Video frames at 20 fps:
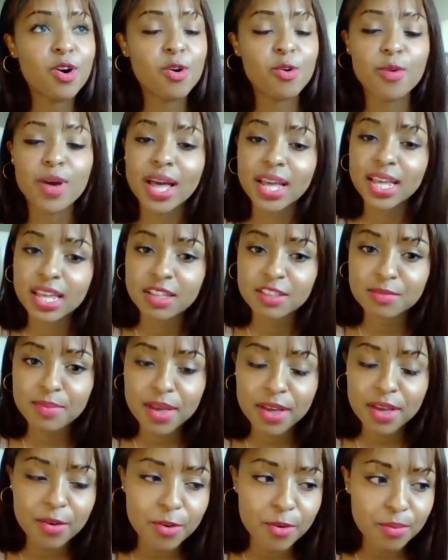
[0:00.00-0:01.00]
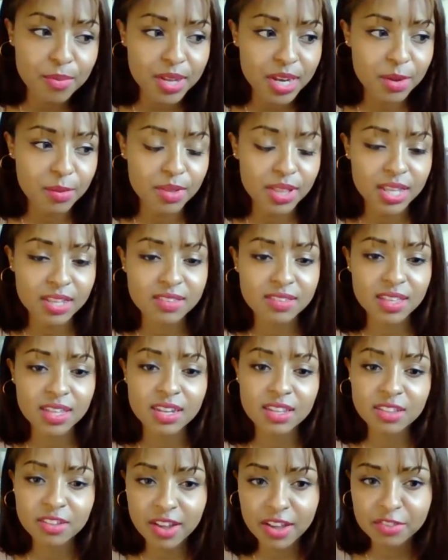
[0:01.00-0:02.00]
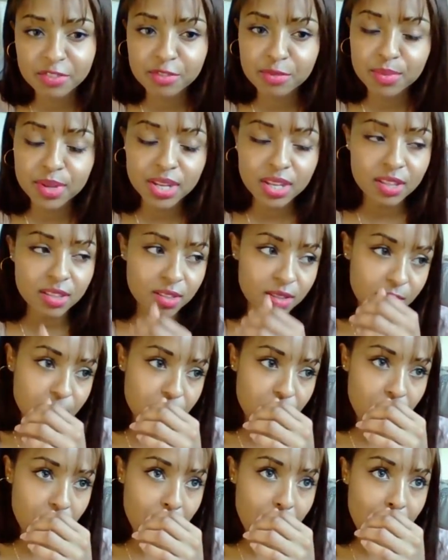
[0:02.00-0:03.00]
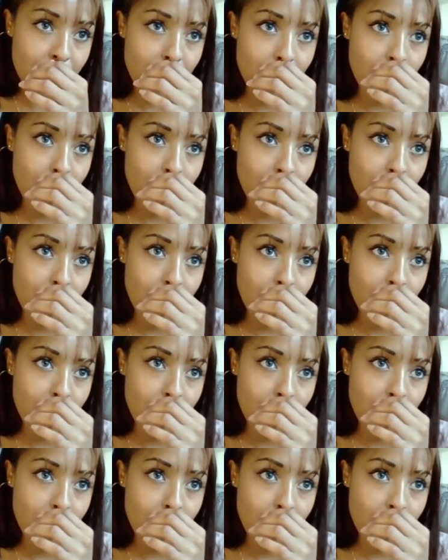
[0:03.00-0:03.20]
who had kids back home and they were like sending their extra money to them.